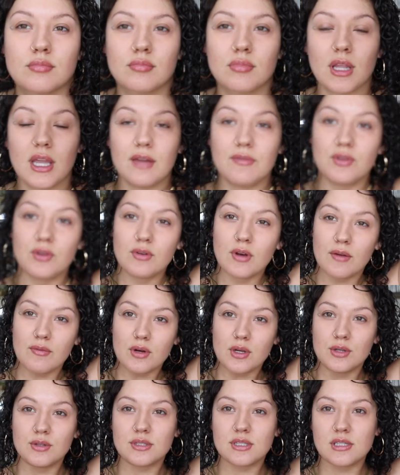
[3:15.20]
If you never
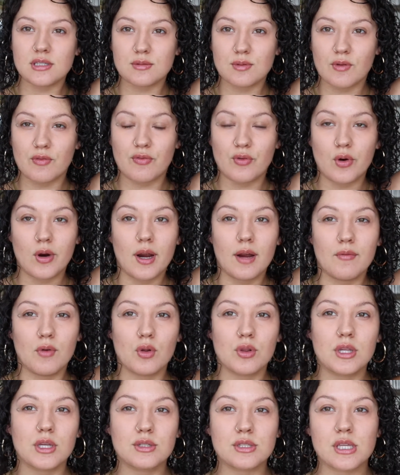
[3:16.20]
used this before, I've
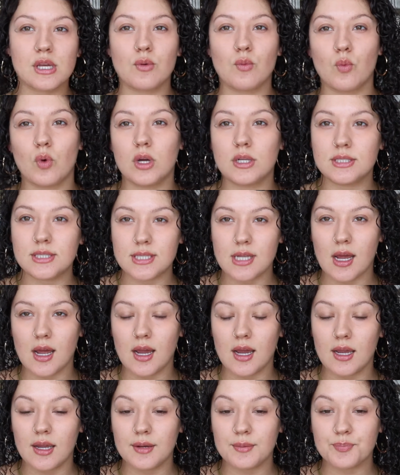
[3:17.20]
only used it one
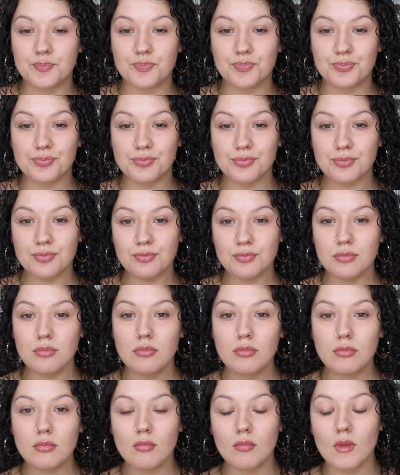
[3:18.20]
time
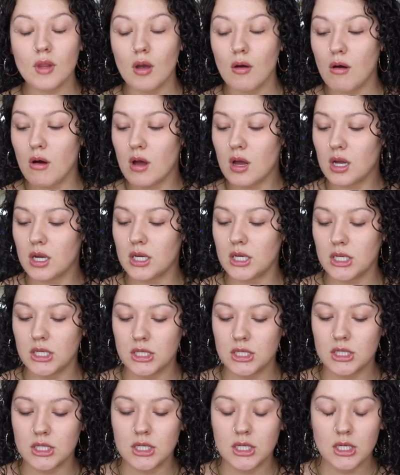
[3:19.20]

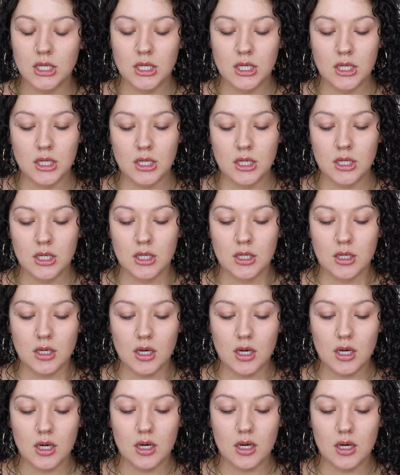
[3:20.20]
on,
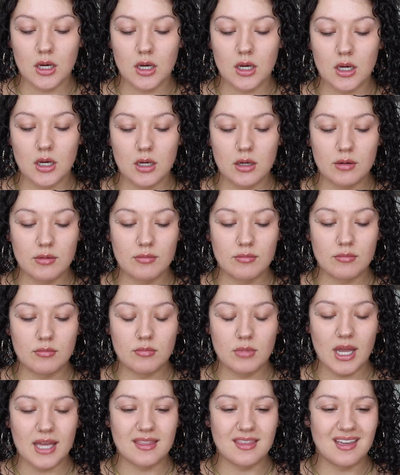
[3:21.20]
I
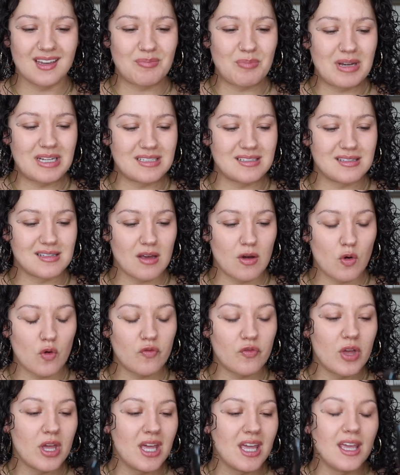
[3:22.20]
think it's
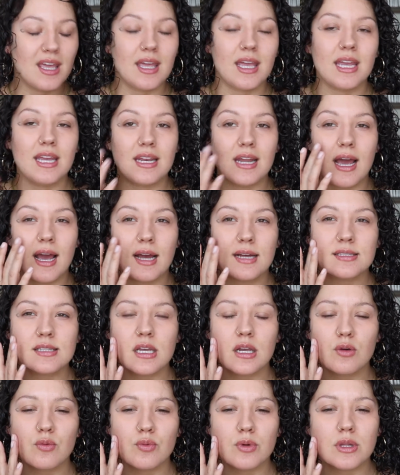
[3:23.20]
It has
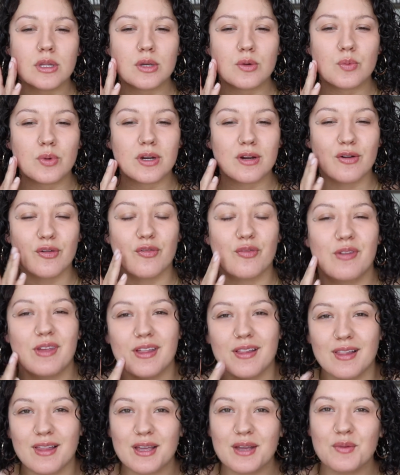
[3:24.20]
like a really weird
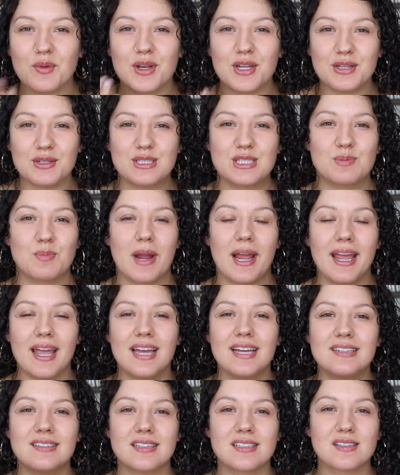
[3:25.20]
feeling when you spray
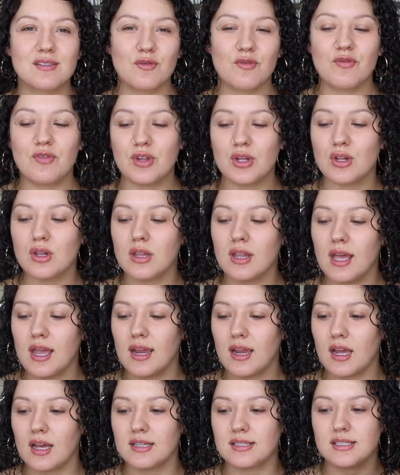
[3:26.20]
it. It doesn't feel
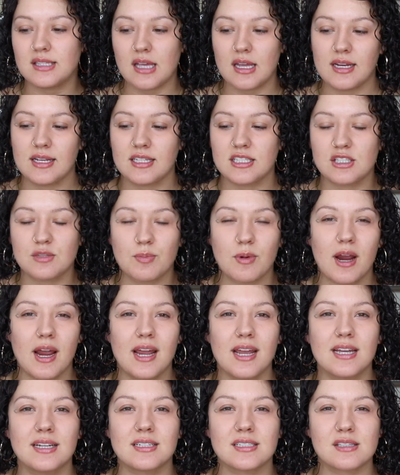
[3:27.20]
like a setting
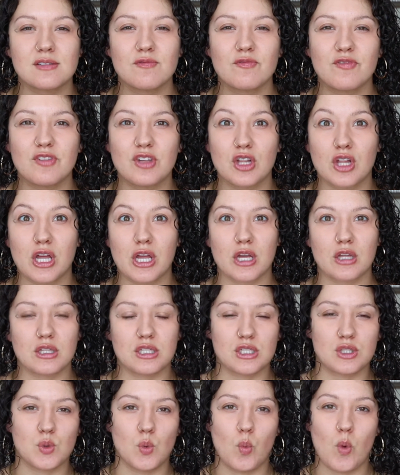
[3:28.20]
spray. It doesn't feel like
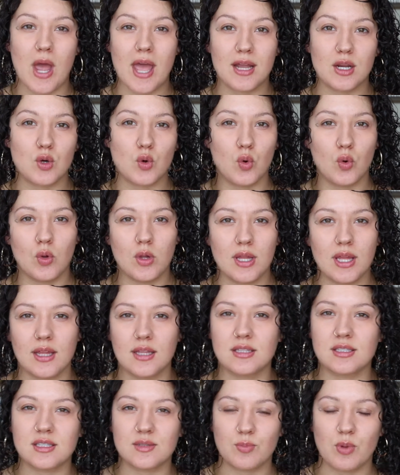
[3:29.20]
this wet cooling
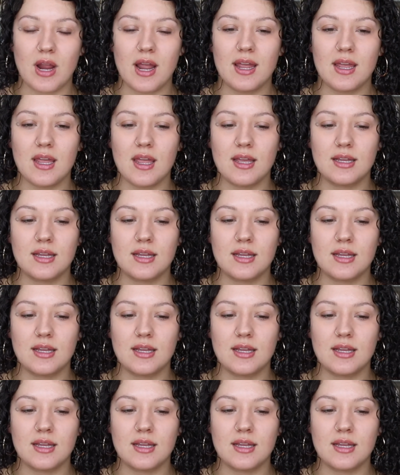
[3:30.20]
spray.